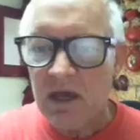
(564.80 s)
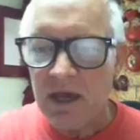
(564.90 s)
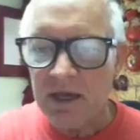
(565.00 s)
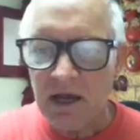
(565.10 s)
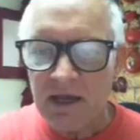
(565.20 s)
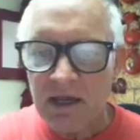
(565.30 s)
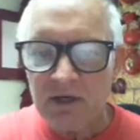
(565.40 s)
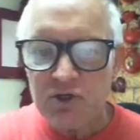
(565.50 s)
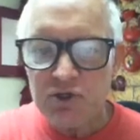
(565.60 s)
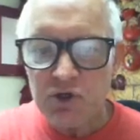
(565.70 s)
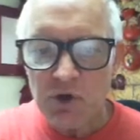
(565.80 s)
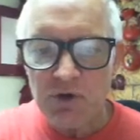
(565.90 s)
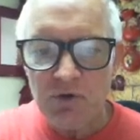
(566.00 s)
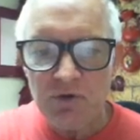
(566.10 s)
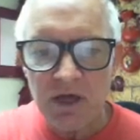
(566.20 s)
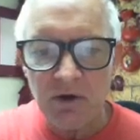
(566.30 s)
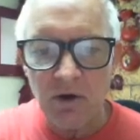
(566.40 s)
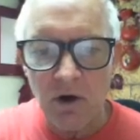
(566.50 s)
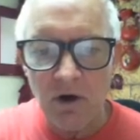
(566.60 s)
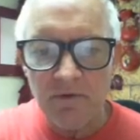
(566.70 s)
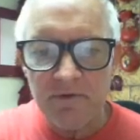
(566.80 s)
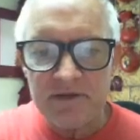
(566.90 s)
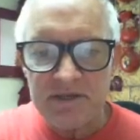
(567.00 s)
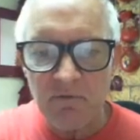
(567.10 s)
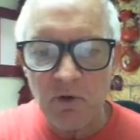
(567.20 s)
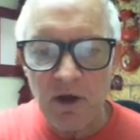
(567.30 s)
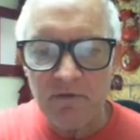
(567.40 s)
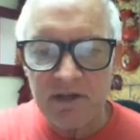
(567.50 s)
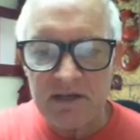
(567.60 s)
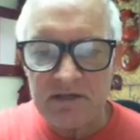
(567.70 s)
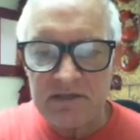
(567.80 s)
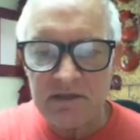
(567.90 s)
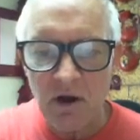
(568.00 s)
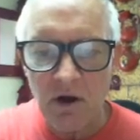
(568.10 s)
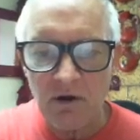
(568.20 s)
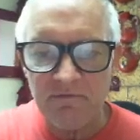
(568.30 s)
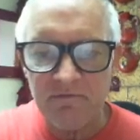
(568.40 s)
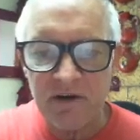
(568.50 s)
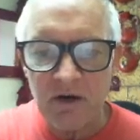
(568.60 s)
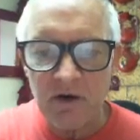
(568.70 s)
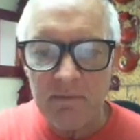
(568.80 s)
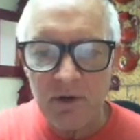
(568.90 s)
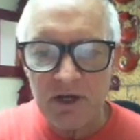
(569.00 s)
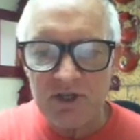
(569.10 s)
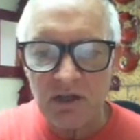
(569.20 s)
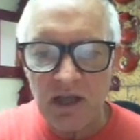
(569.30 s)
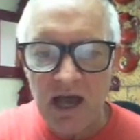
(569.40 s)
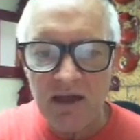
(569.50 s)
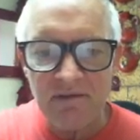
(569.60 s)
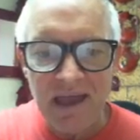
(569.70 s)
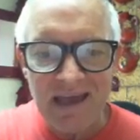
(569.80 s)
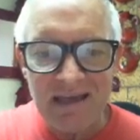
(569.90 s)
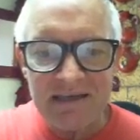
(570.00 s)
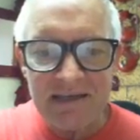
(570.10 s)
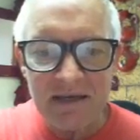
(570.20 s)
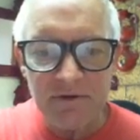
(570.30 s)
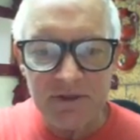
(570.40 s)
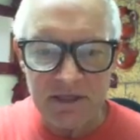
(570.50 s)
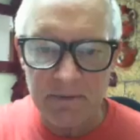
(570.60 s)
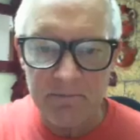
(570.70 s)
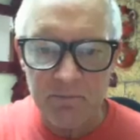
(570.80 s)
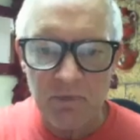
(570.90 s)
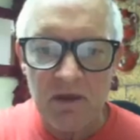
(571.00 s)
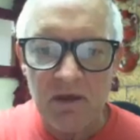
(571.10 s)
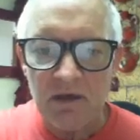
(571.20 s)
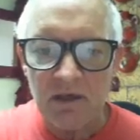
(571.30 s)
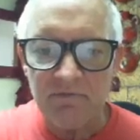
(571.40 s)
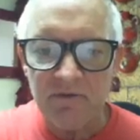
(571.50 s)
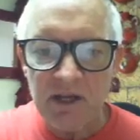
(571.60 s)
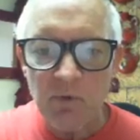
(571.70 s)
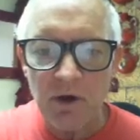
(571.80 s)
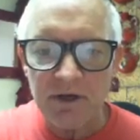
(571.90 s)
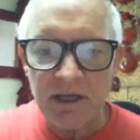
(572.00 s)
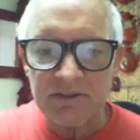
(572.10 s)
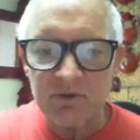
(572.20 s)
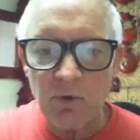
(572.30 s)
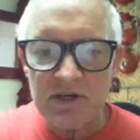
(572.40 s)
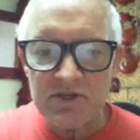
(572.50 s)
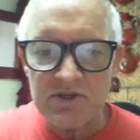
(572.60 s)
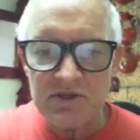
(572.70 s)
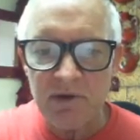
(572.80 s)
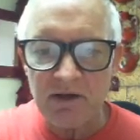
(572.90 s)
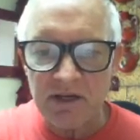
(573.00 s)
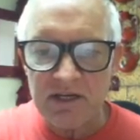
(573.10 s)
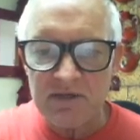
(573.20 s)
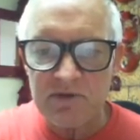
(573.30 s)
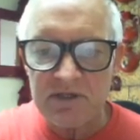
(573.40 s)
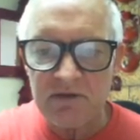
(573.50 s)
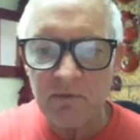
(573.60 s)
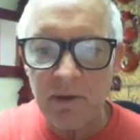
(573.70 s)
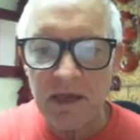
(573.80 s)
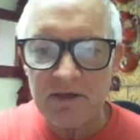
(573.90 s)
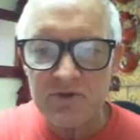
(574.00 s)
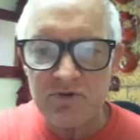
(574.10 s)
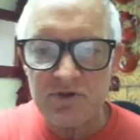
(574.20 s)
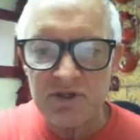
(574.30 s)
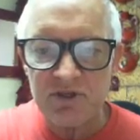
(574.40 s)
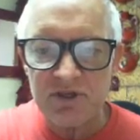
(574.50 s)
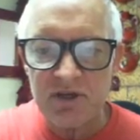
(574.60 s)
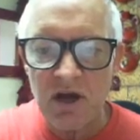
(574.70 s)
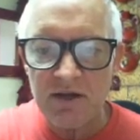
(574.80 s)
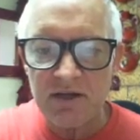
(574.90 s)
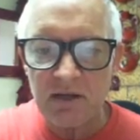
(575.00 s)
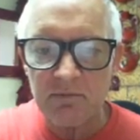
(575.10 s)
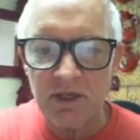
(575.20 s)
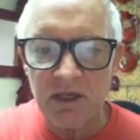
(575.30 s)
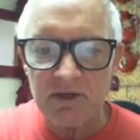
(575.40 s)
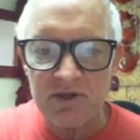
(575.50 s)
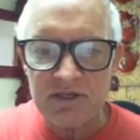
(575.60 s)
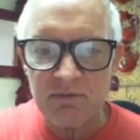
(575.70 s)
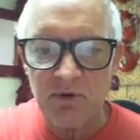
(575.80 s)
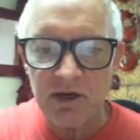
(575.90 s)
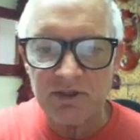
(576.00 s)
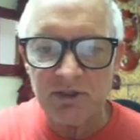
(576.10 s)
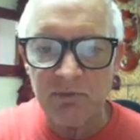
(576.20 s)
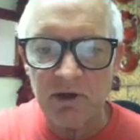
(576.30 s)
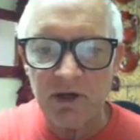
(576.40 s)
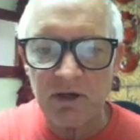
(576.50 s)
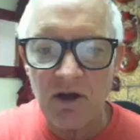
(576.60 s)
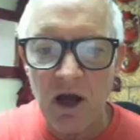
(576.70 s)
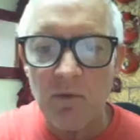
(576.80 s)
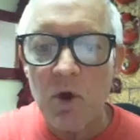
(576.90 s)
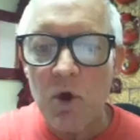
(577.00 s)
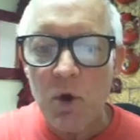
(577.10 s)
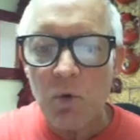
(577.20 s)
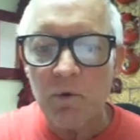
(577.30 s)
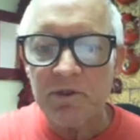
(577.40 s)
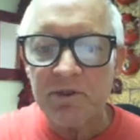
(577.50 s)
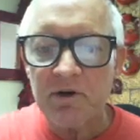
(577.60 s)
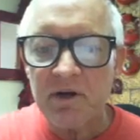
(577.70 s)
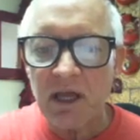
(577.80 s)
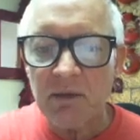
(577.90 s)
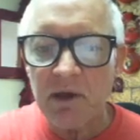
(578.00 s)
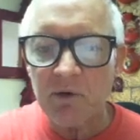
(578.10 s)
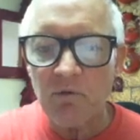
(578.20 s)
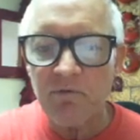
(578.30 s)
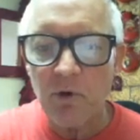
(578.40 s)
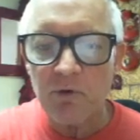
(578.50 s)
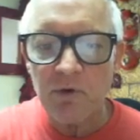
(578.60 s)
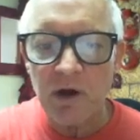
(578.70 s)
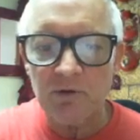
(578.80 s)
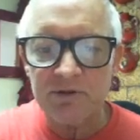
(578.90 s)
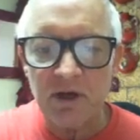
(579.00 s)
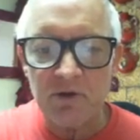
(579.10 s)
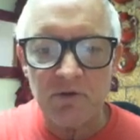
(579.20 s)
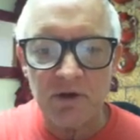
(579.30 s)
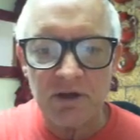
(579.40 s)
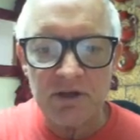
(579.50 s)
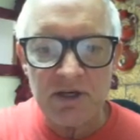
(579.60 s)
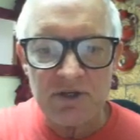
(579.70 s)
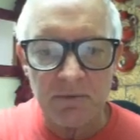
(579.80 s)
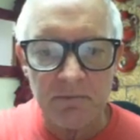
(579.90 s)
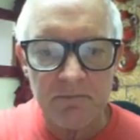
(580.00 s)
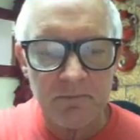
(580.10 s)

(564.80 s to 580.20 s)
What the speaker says: And I can assure you that all the several I have tested are very much alive and healthy. If anyone has questions about any specific passengers, just contact me at jesseblenn@gmail.com with their name and or photo, and I will tell you their condition.